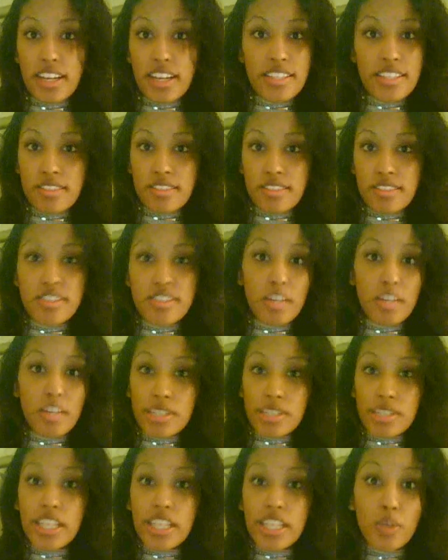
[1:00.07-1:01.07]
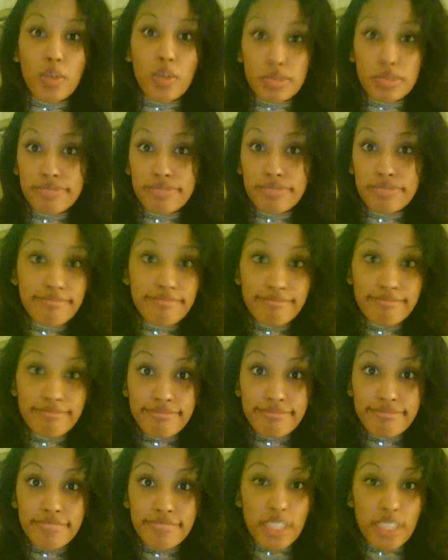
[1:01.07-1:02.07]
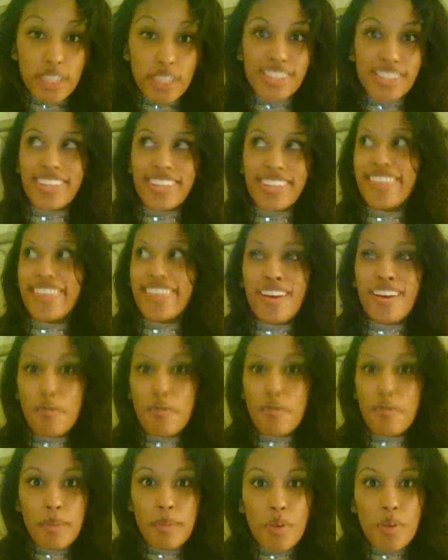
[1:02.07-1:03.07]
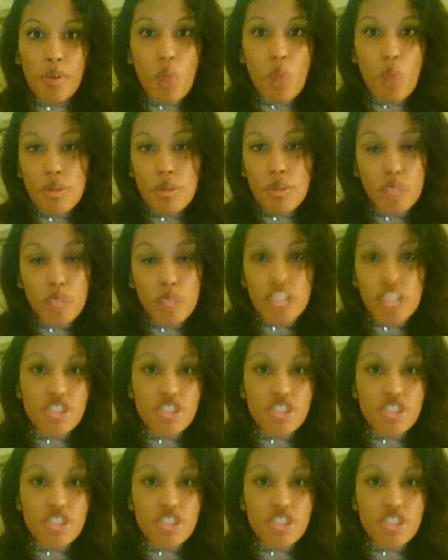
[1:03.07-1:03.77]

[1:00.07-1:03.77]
I seriously thought about dating a woman. I was like, maybe a woman would